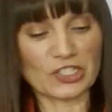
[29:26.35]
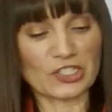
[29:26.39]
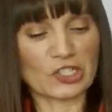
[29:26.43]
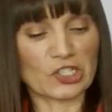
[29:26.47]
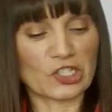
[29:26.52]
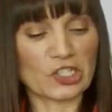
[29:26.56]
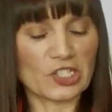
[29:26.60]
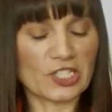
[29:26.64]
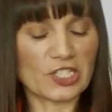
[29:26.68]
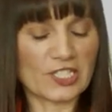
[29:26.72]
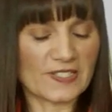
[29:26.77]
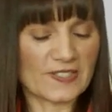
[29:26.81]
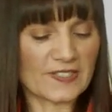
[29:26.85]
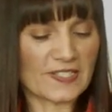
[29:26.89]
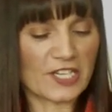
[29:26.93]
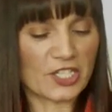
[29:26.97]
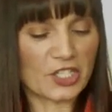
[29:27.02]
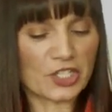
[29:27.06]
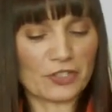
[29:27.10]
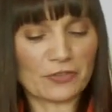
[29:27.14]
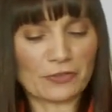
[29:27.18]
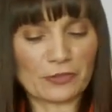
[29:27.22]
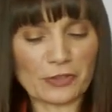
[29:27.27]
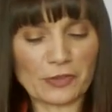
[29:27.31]
good. Good
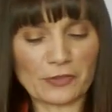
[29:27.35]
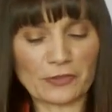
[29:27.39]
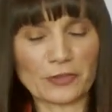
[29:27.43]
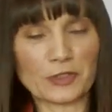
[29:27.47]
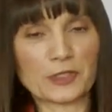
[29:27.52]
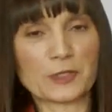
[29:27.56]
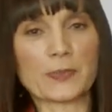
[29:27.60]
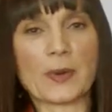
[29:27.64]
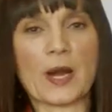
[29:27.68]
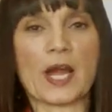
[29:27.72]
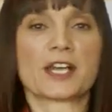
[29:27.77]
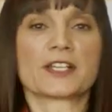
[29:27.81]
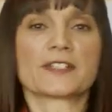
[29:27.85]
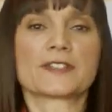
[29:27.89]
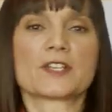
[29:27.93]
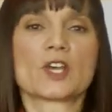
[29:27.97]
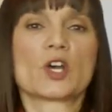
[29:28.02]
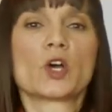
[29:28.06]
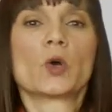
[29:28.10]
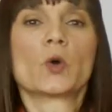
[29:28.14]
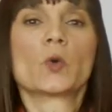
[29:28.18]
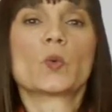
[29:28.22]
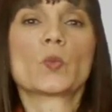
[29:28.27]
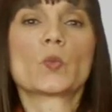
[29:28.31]
discussion for the first part.
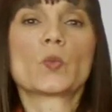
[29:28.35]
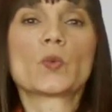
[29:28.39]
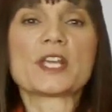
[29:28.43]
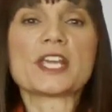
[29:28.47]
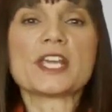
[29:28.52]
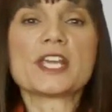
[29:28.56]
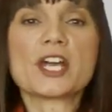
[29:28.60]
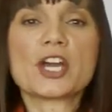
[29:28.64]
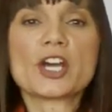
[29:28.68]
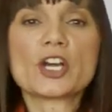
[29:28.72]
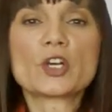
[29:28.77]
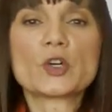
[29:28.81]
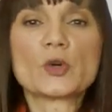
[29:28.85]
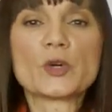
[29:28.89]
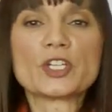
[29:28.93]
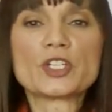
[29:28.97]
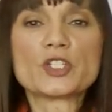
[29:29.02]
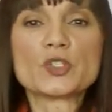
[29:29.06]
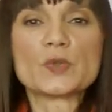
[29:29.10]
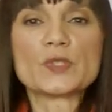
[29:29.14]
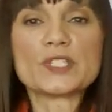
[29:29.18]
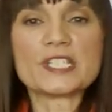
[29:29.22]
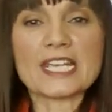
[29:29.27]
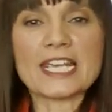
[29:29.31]
So we are going
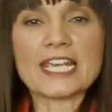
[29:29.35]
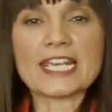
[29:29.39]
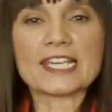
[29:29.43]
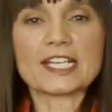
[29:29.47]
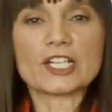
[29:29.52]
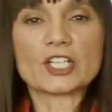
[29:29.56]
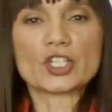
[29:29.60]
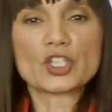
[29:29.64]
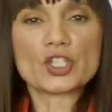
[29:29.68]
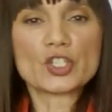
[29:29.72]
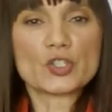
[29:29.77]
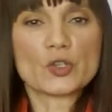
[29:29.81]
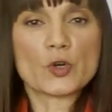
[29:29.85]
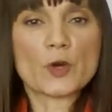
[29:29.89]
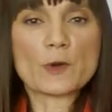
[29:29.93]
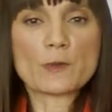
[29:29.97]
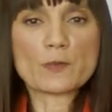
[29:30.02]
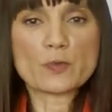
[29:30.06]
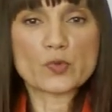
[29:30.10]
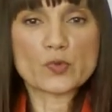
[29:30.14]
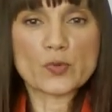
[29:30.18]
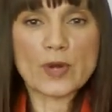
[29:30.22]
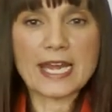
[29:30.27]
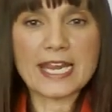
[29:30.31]
to take a
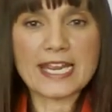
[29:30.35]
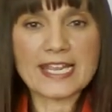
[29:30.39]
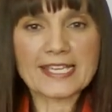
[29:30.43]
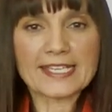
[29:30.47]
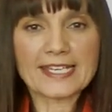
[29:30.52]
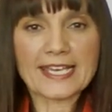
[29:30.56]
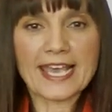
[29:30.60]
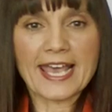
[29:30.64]
short break,